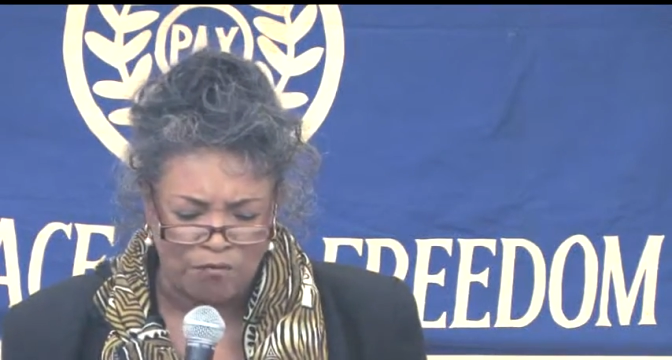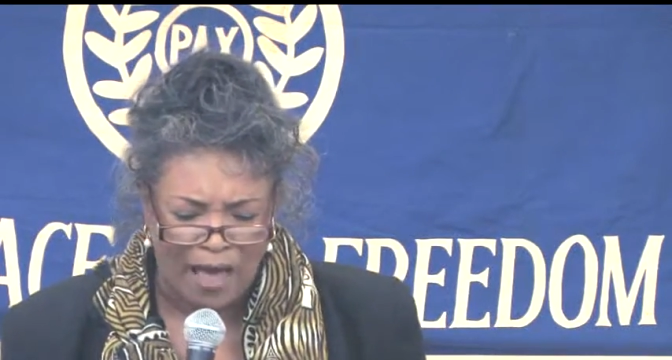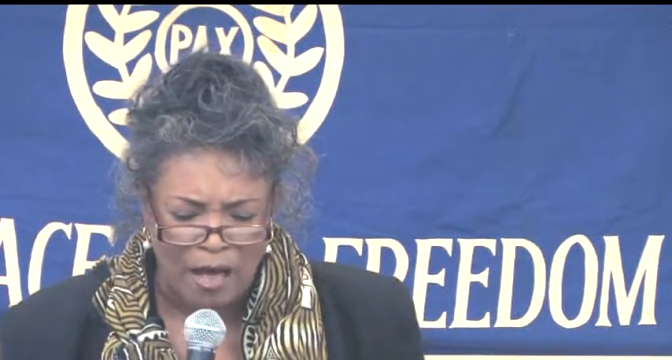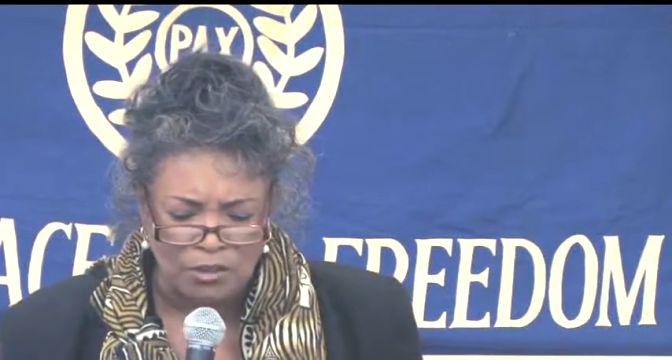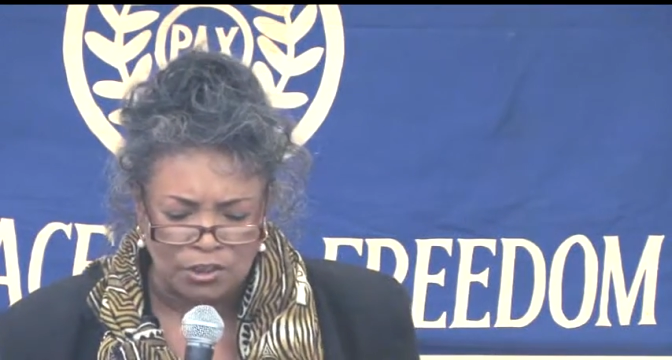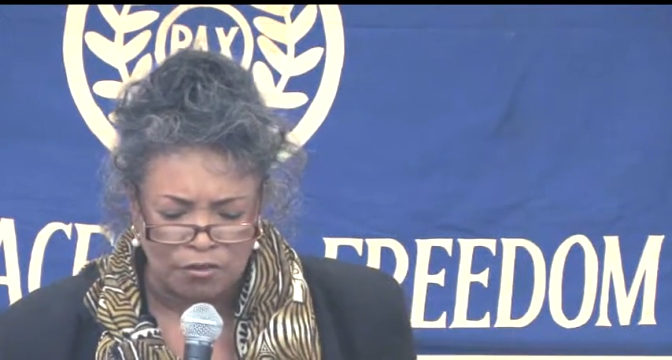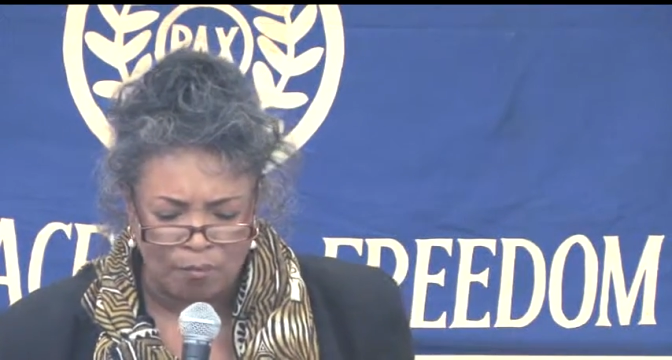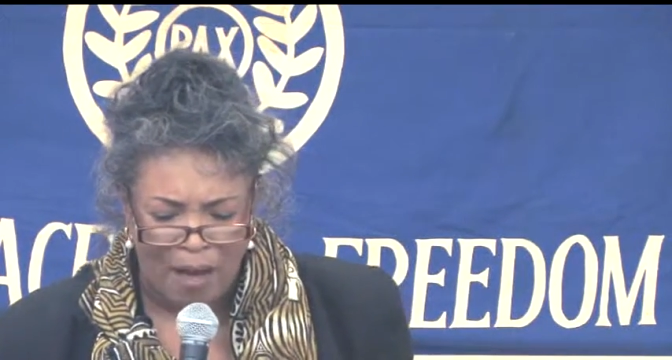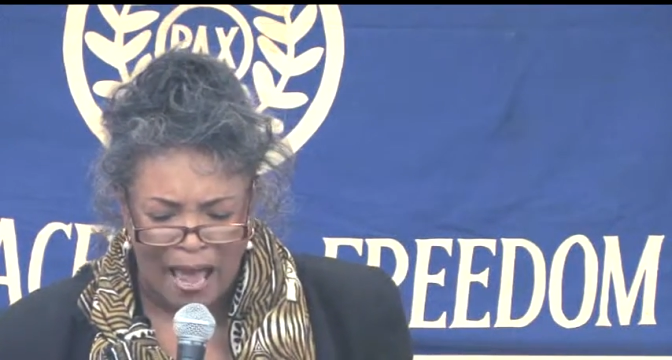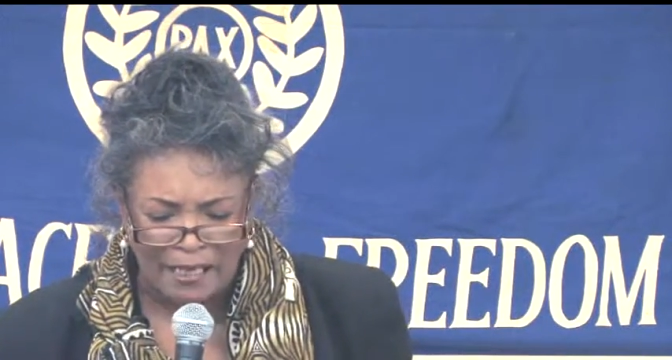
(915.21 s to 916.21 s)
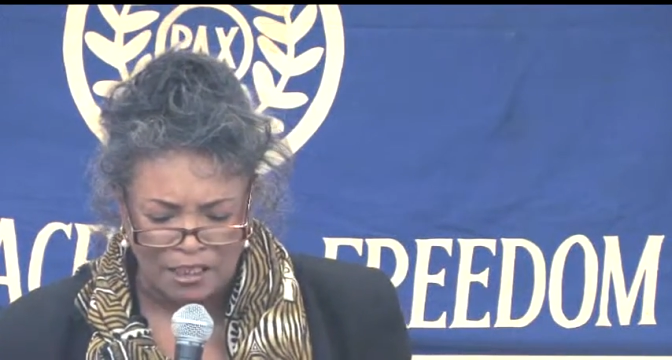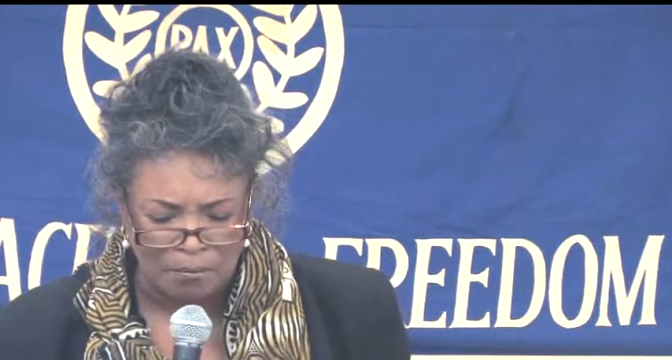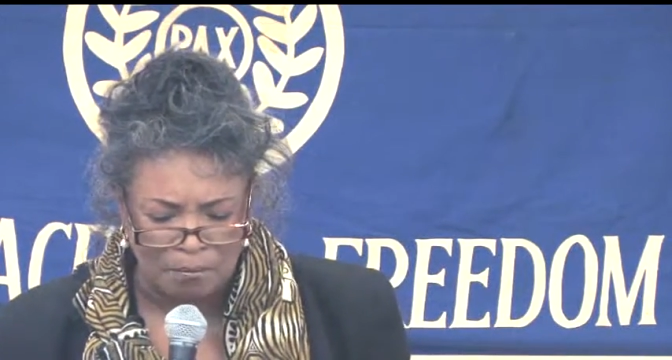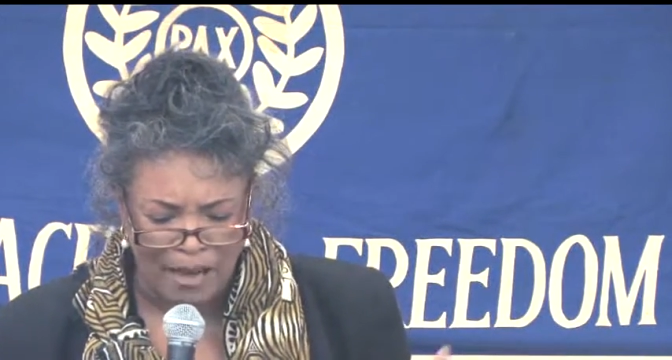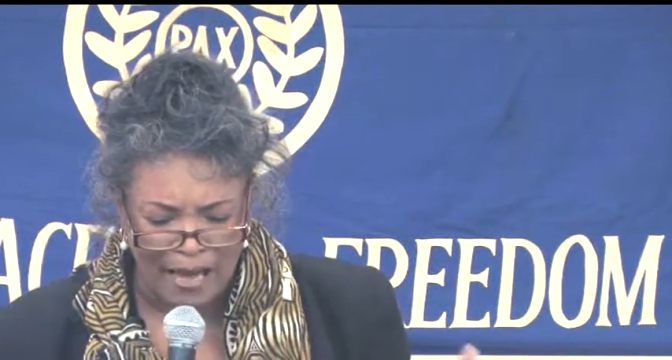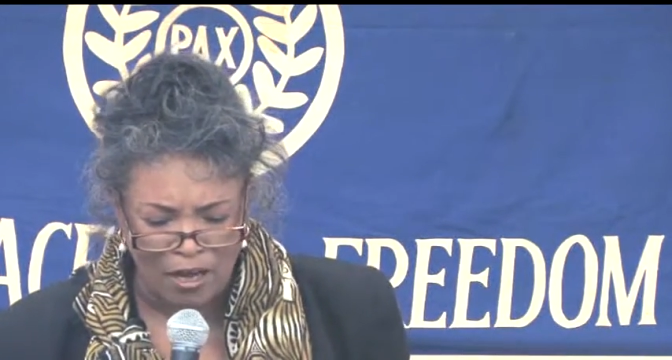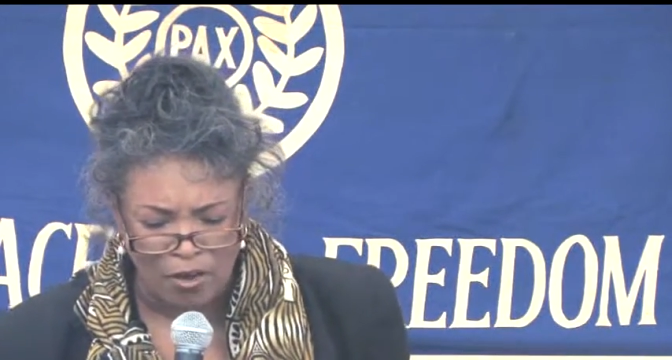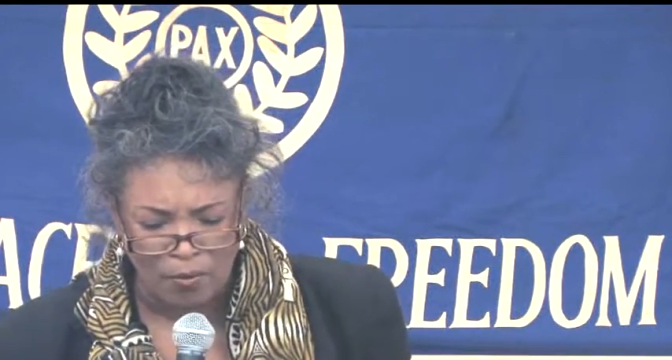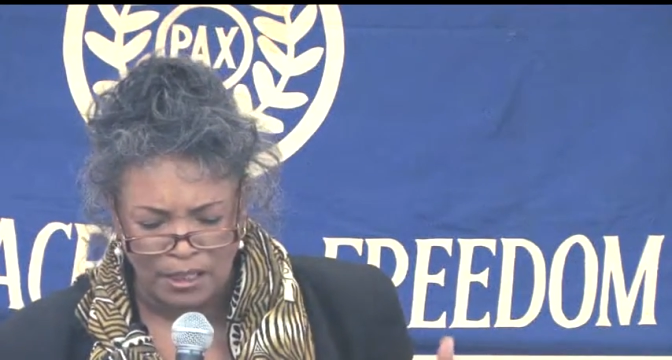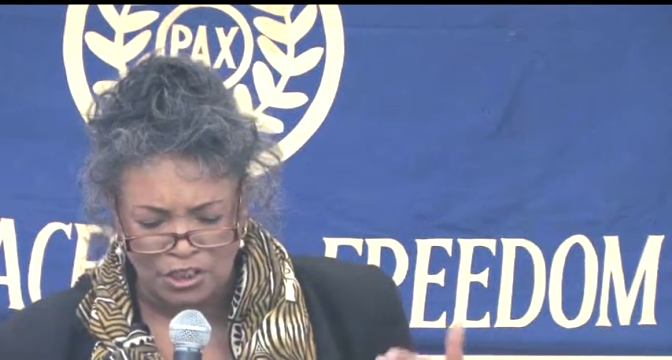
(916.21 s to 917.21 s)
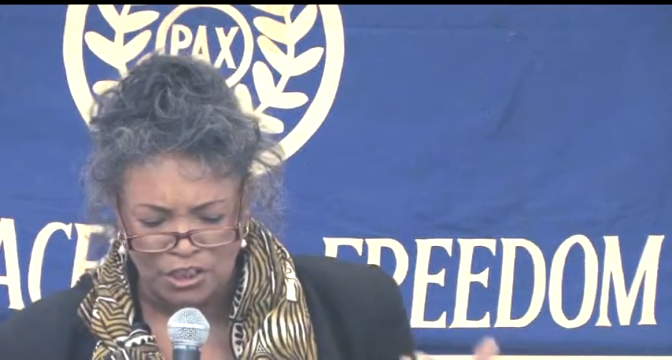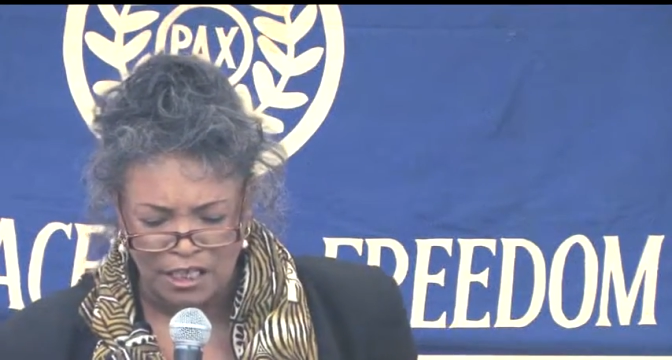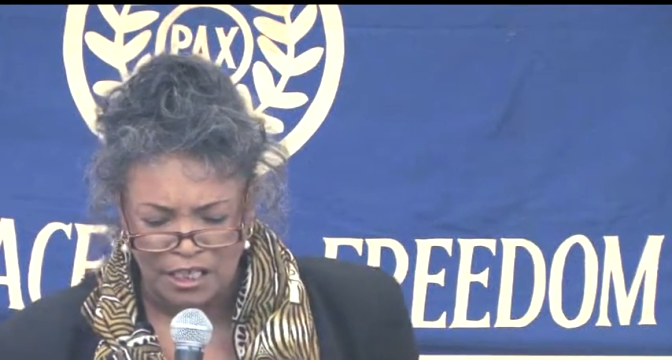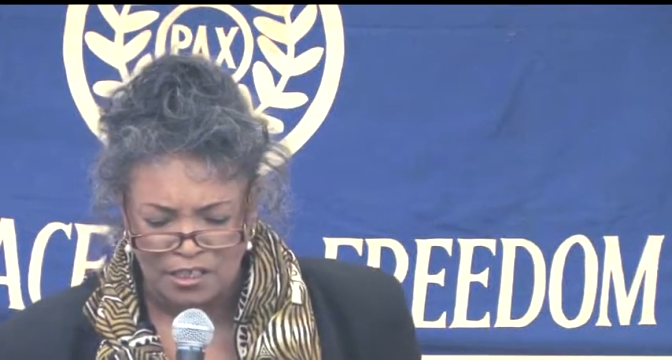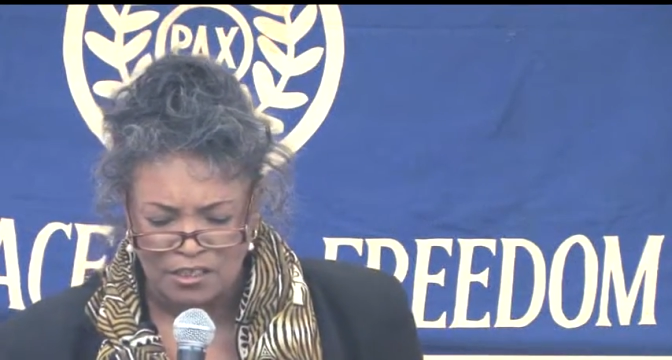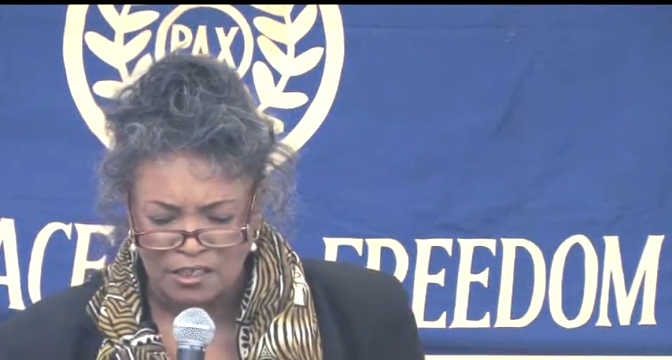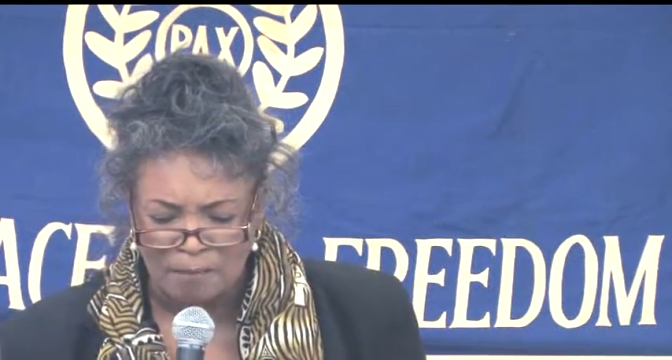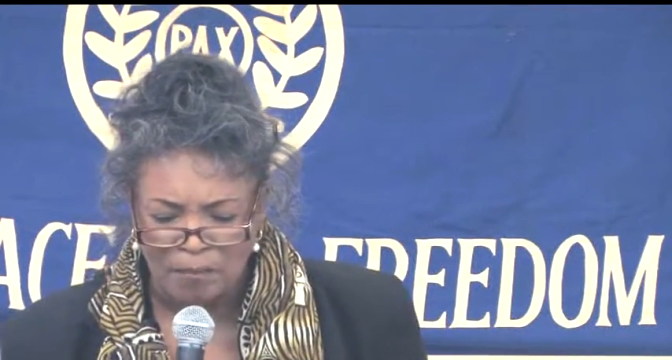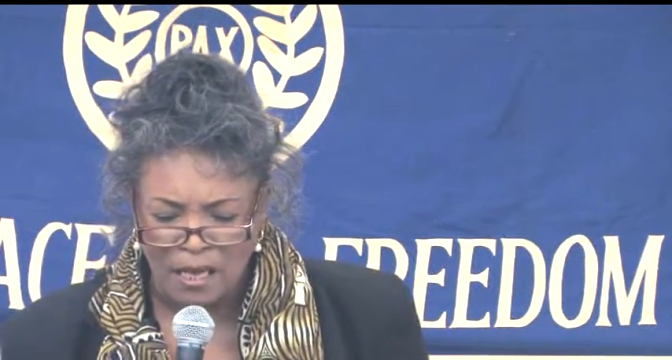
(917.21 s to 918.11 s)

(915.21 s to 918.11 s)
founder of Bioengineers,